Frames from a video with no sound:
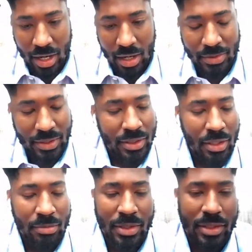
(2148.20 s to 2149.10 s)
I'm
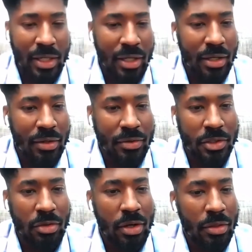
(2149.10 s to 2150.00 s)
just thinking of
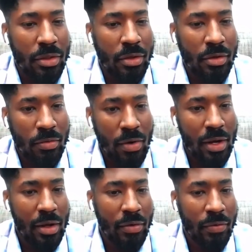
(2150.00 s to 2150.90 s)
strength
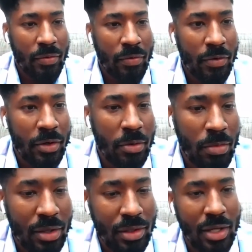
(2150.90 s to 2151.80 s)
right now for you,
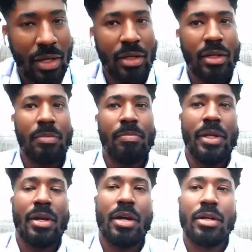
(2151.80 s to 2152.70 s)
brother Katie,
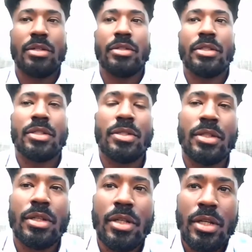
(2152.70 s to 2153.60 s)
because
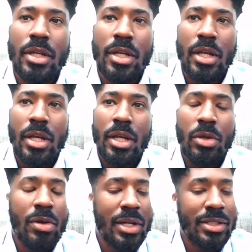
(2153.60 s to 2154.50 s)

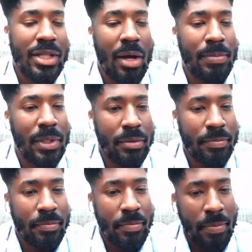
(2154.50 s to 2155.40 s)
you could have stopped it.
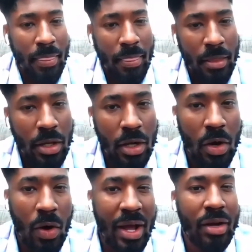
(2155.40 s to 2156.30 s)

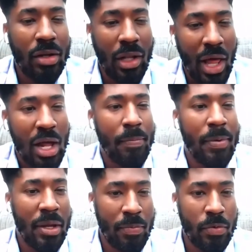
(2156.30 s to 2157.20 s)
I hear a lot of
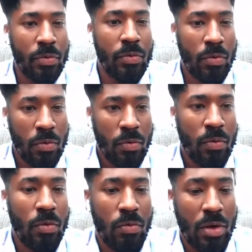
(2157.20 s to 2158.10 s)
people
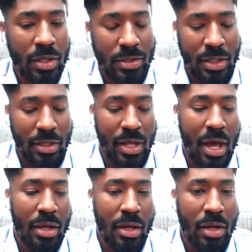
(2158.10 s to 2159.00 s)
who run into
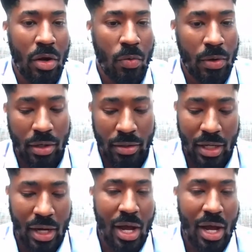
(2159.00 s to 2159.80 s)
that, where they